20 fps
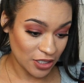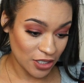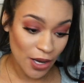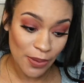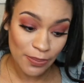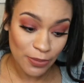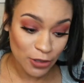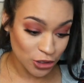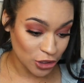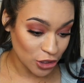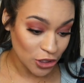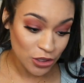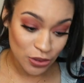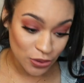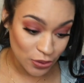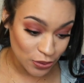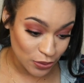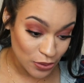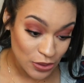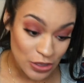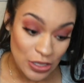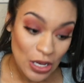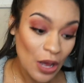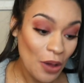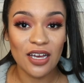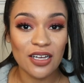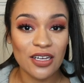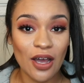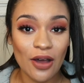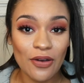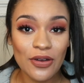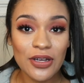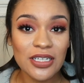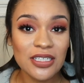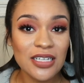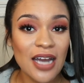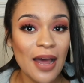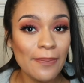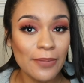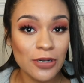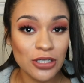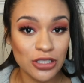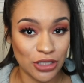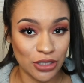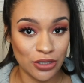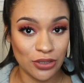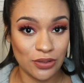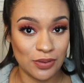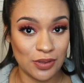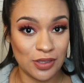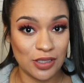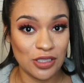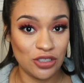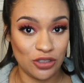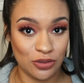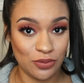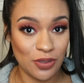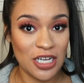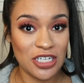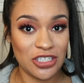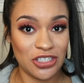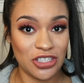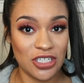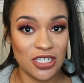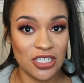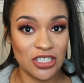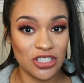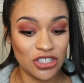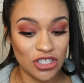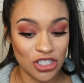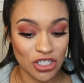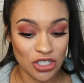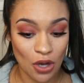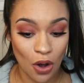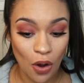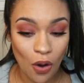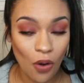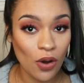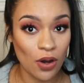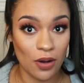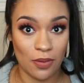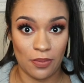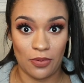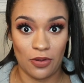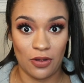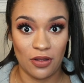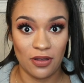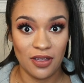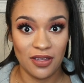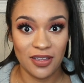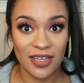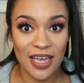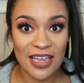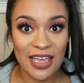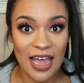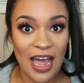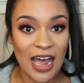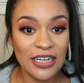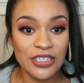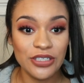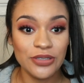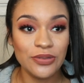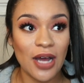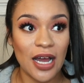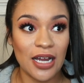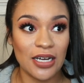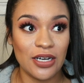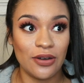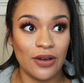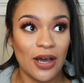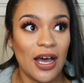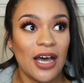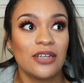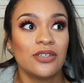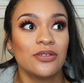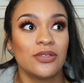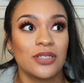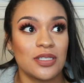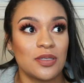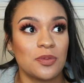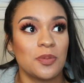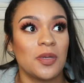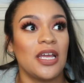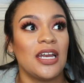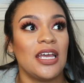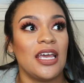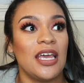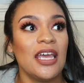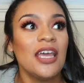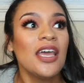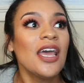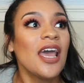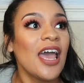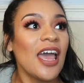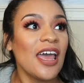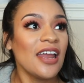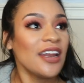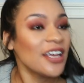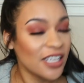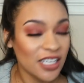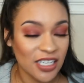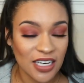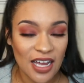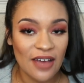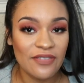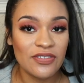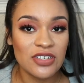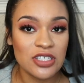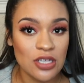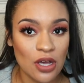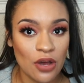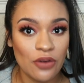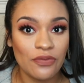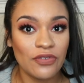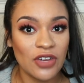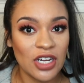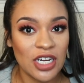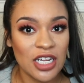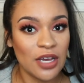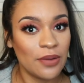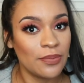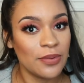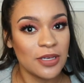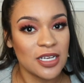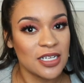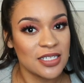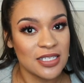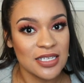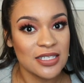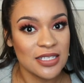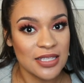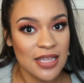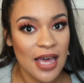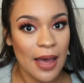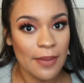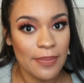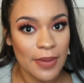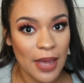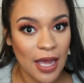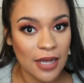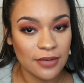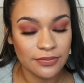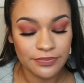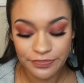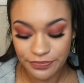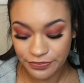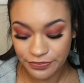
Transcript: number twos, a going number two situation is just horrible. Like, I do not know how to explain it, and it could have its own video because it's that bad.